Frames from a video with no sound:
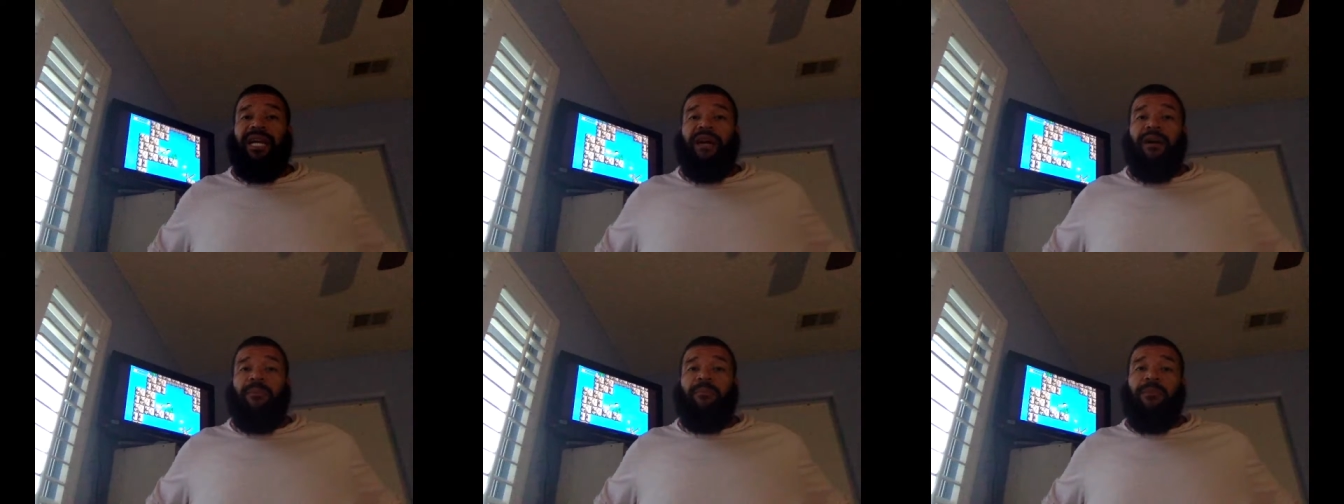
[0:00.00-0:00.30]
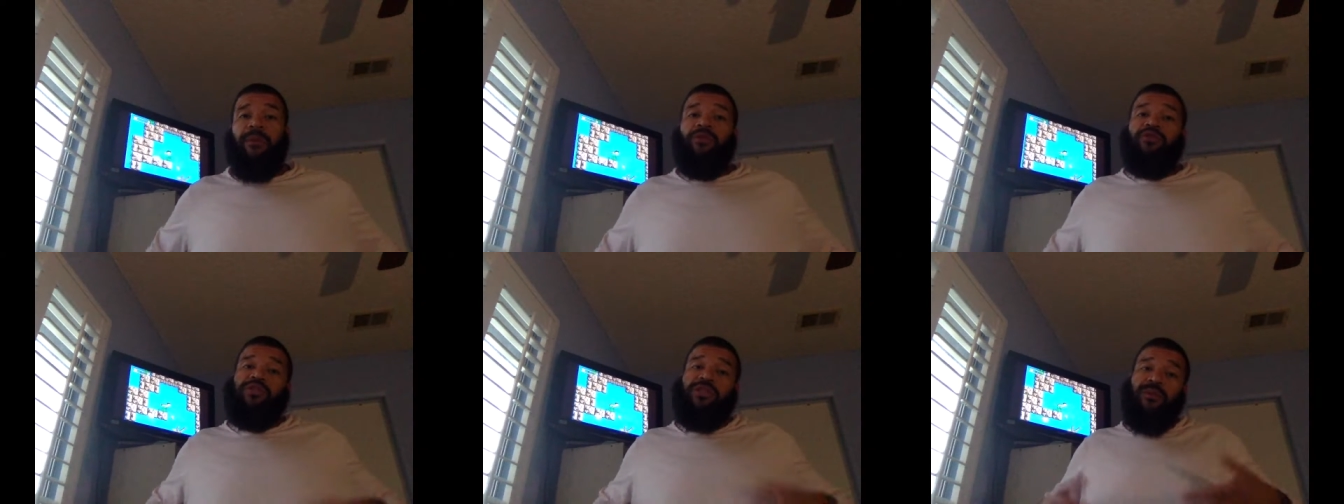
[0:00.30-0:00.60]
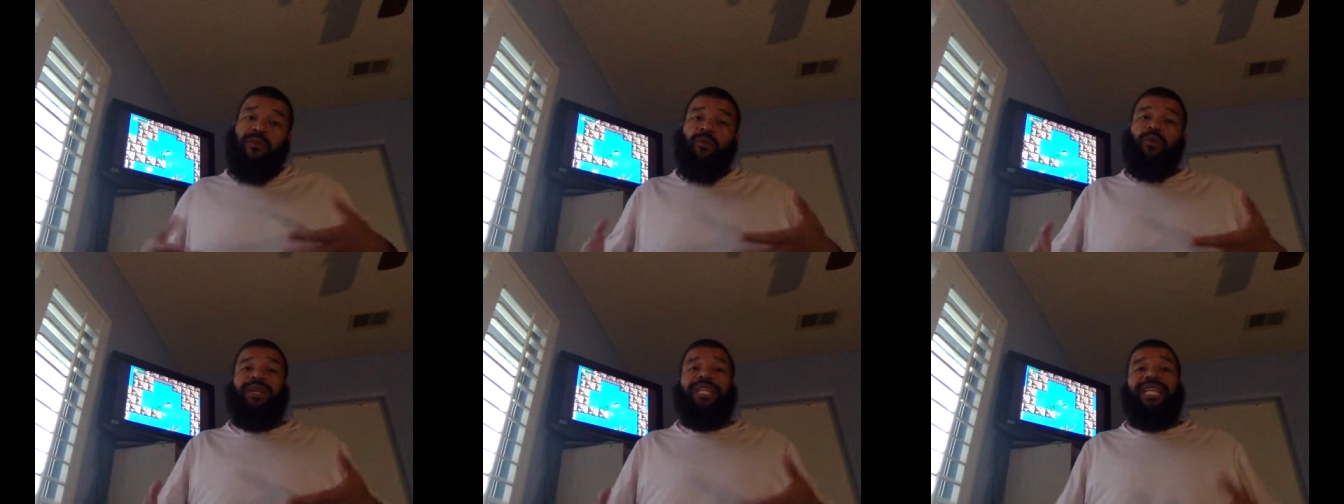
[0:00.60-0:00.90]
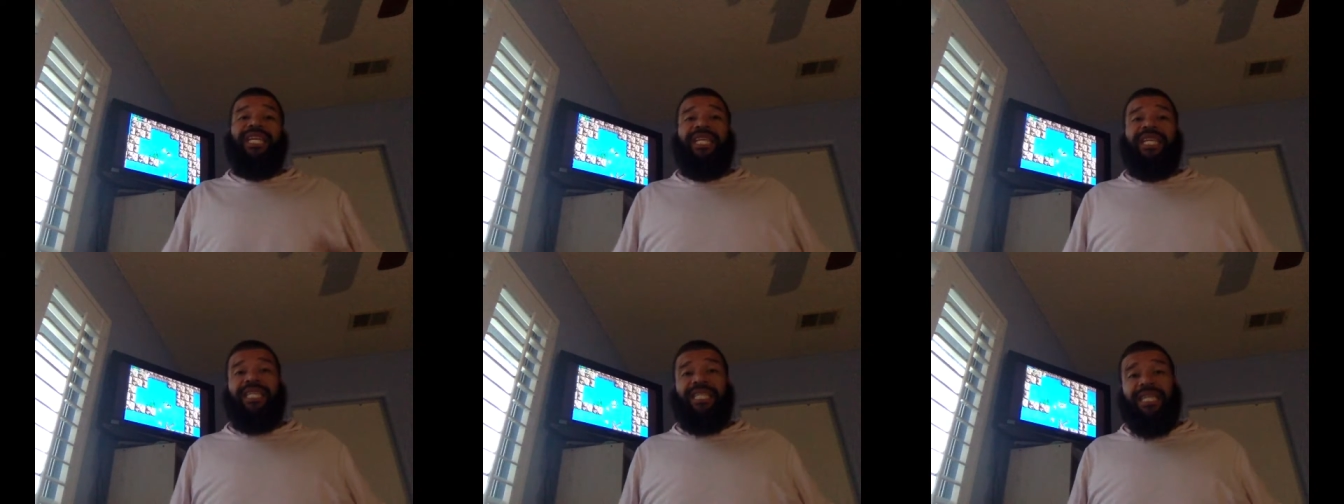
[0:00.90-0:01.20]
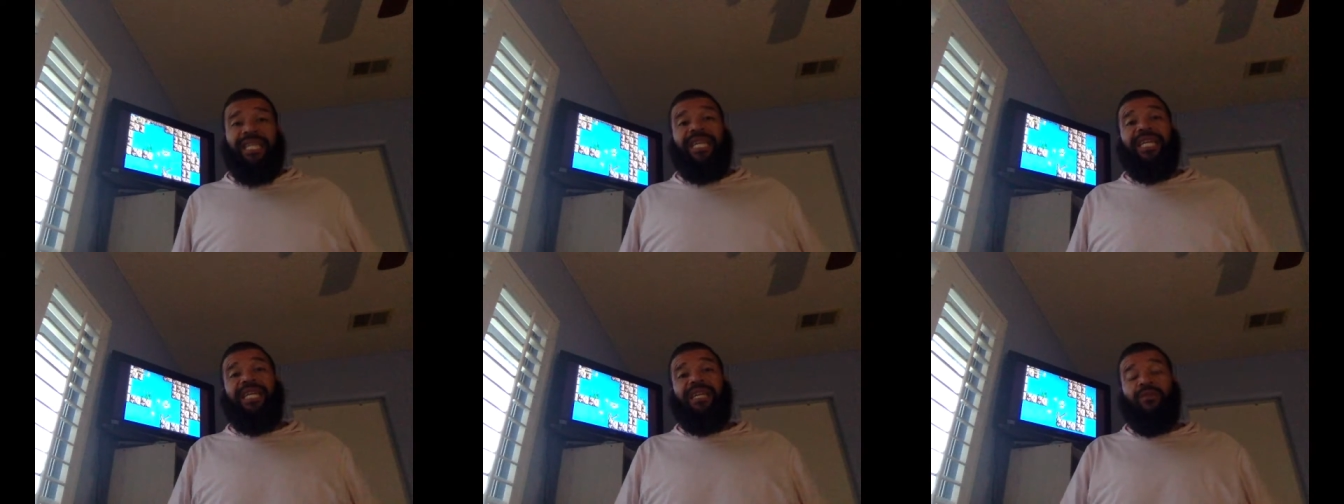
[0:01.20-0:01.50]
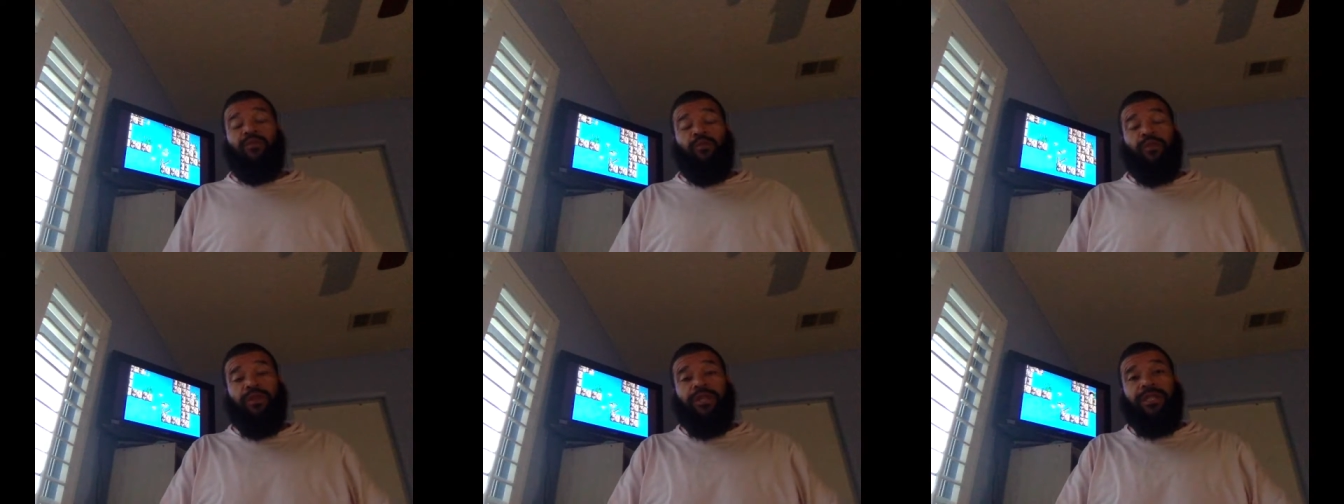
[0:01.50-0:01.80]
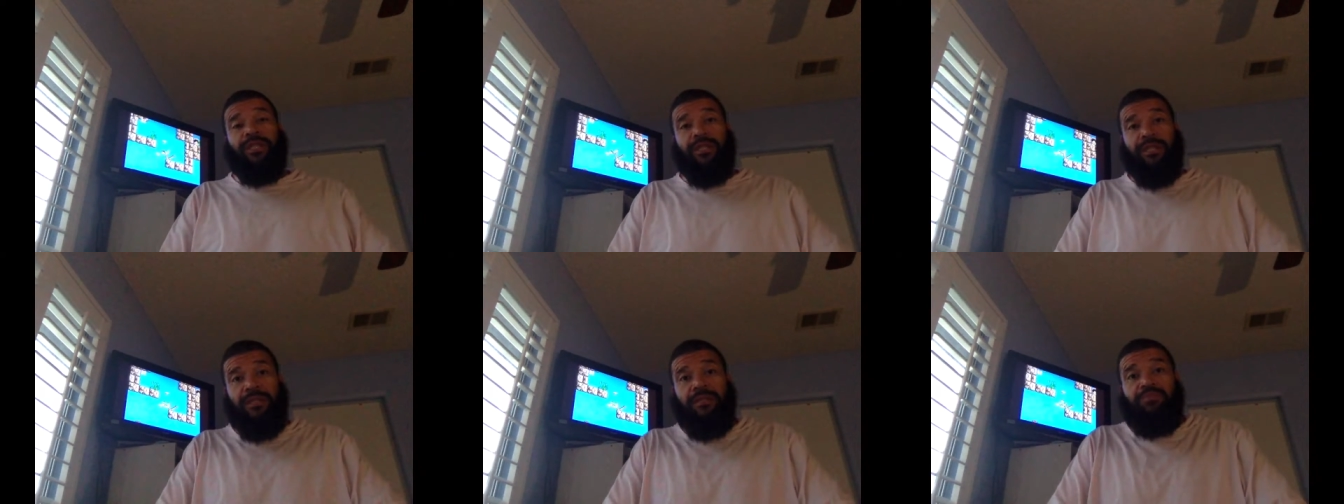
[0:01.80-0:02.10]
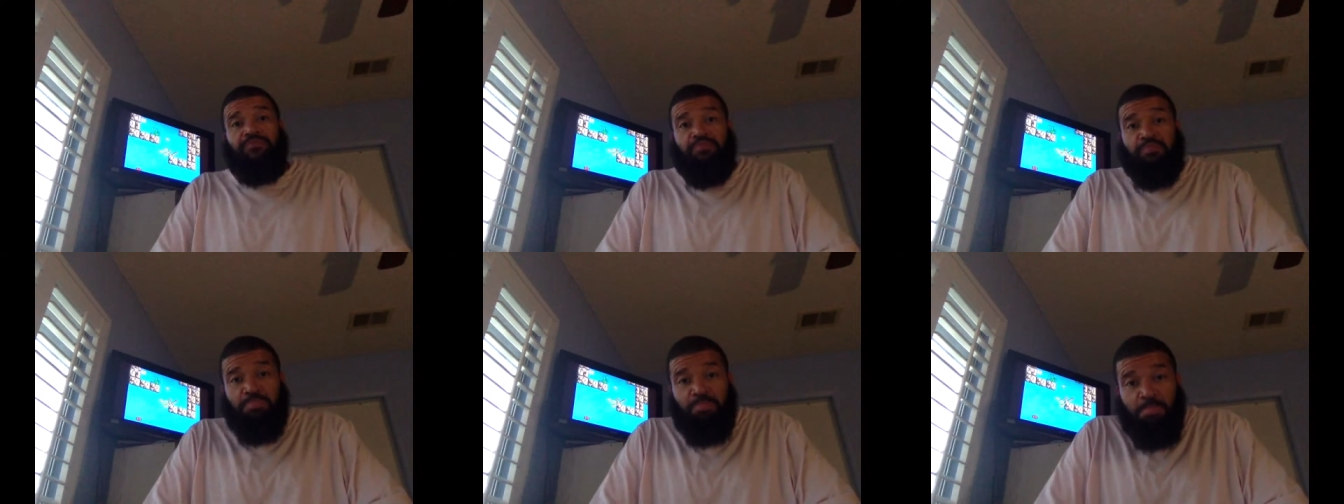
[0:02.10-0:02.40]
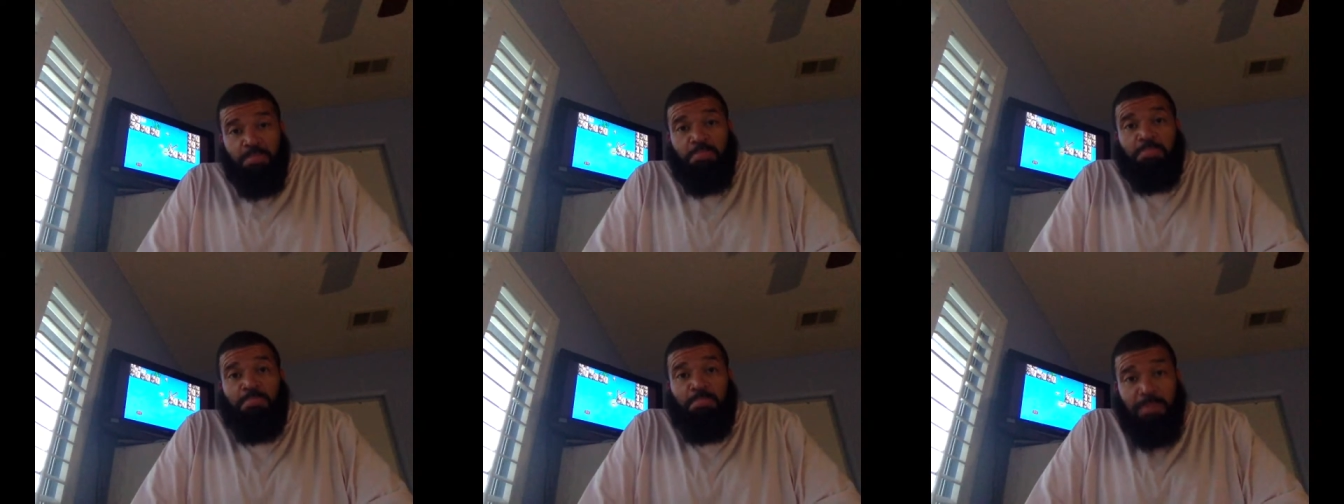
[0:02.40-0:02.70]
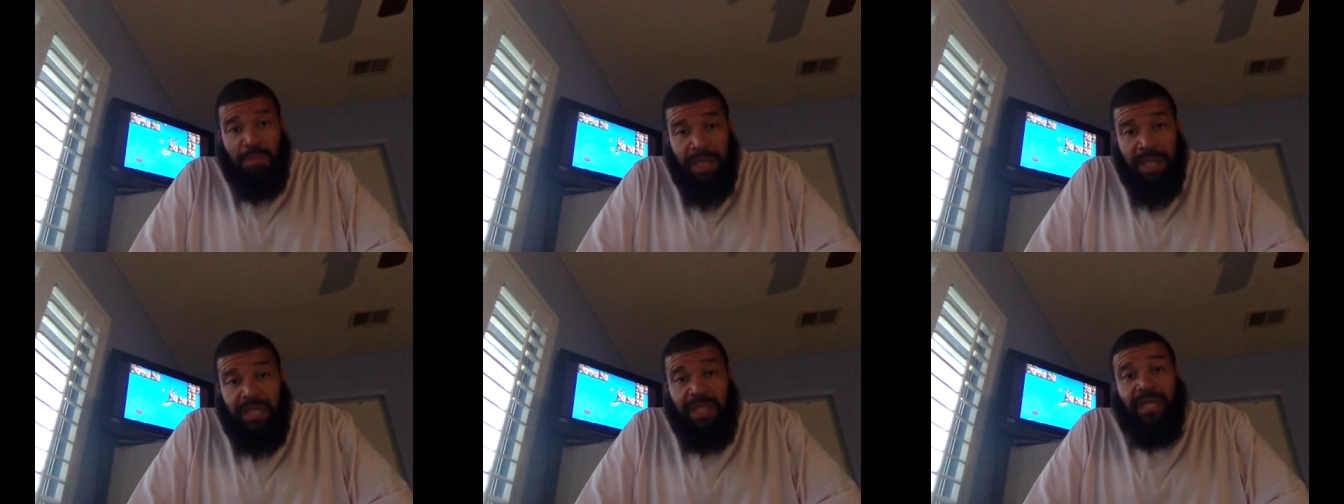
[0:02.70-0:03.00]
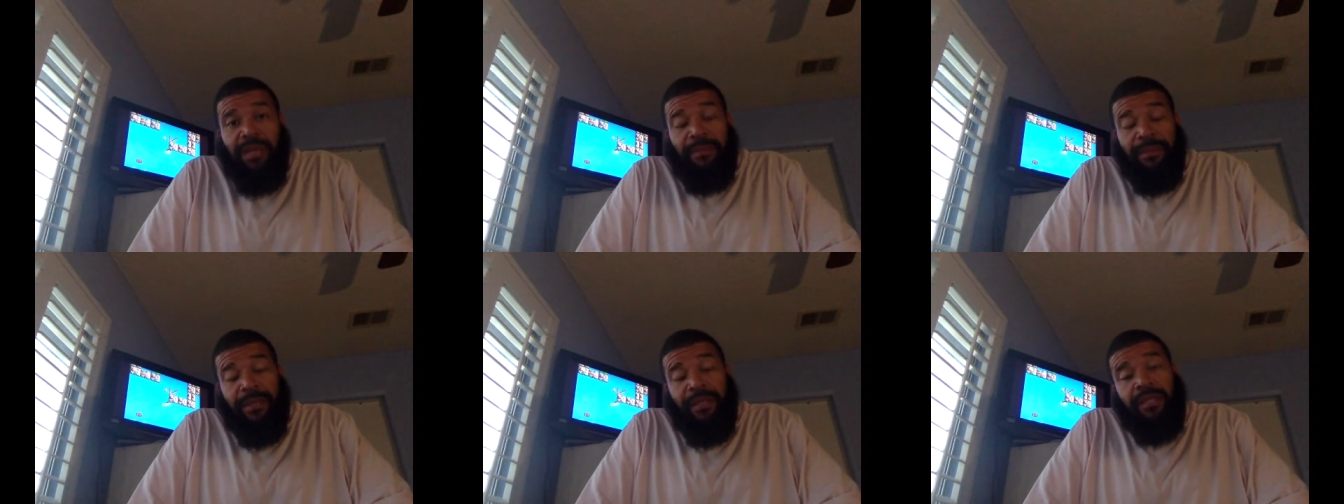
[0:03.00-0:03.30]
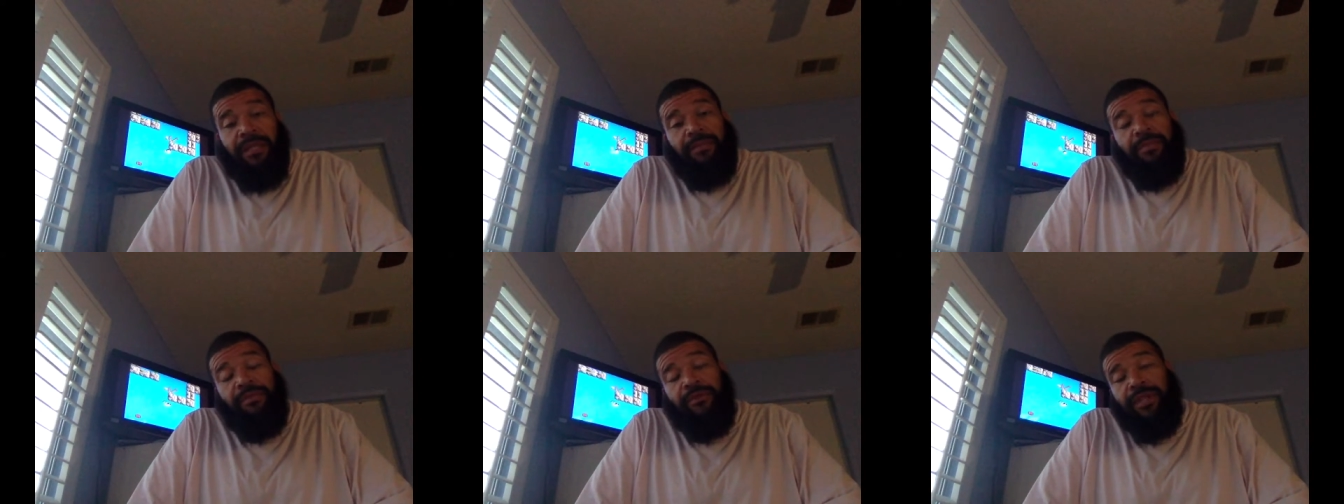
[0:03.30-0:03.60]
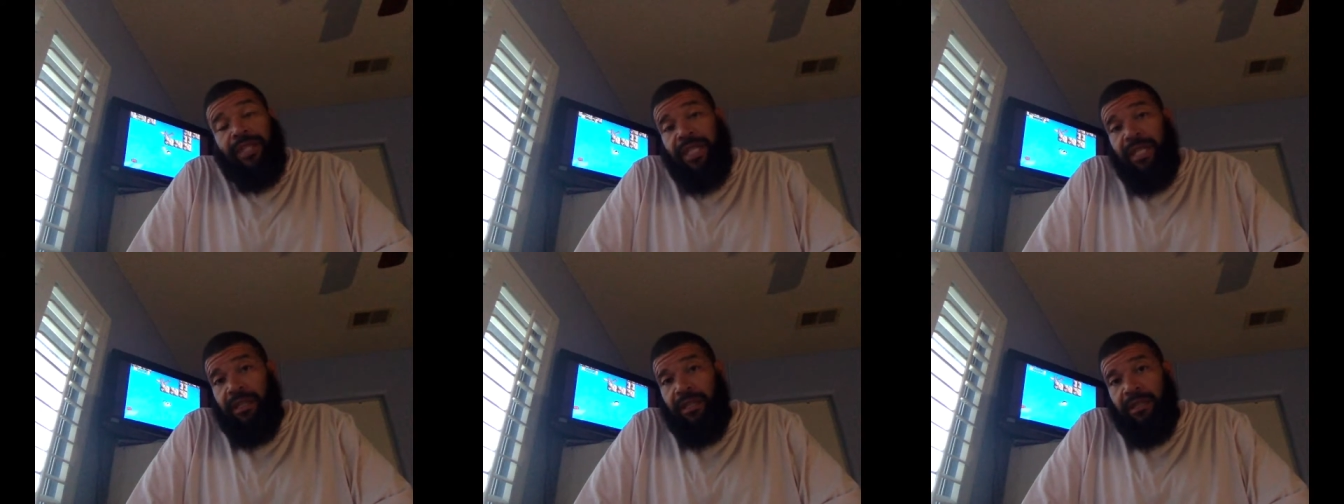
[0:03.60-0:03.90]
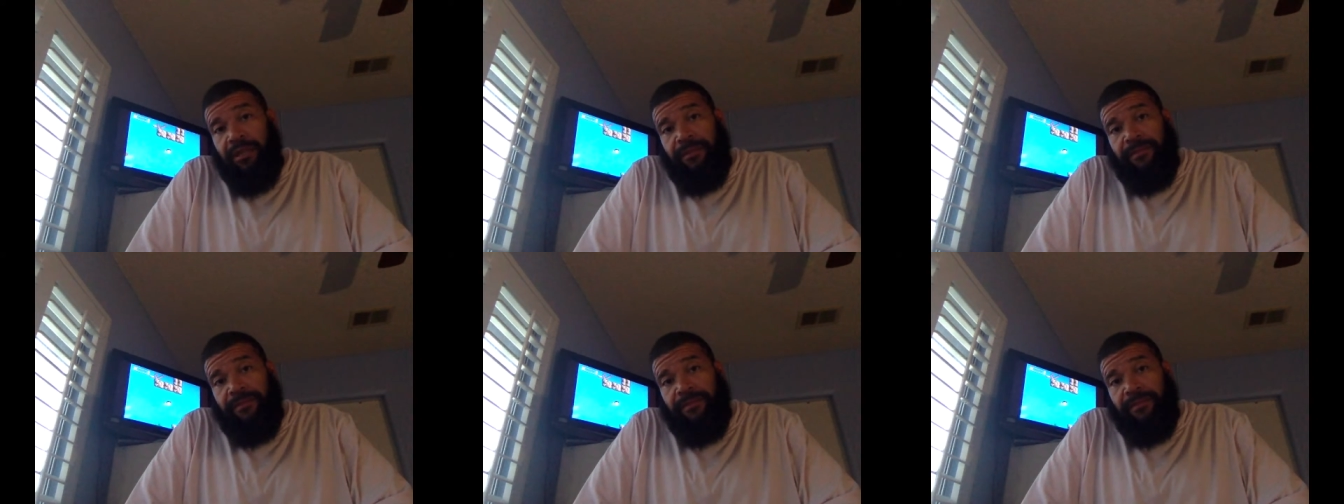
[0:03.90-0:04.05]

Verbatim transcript: most of what he did was typically pretty good.